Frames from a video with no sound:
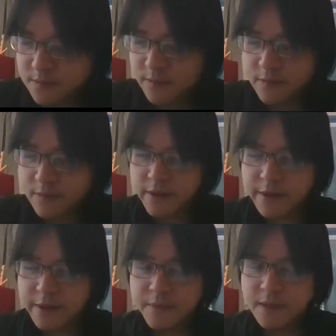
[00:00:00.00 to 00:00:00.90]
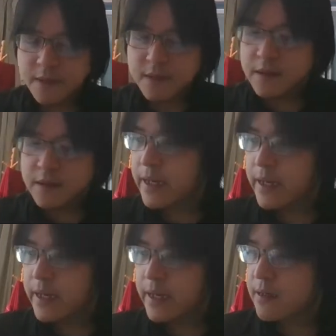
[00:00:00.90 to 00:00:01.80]
Right? And
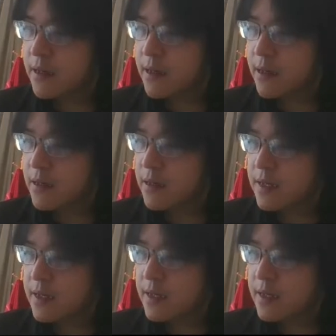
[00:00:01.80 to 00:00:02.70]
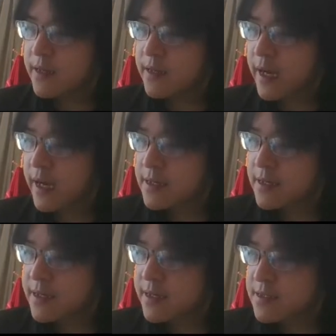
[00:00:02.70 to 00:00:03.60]
then let's say the
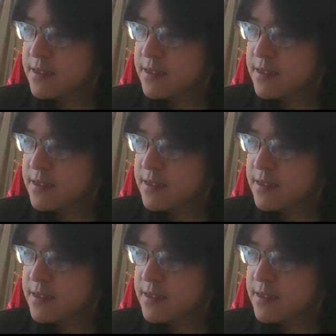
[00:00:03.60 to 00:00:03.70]
eigenstates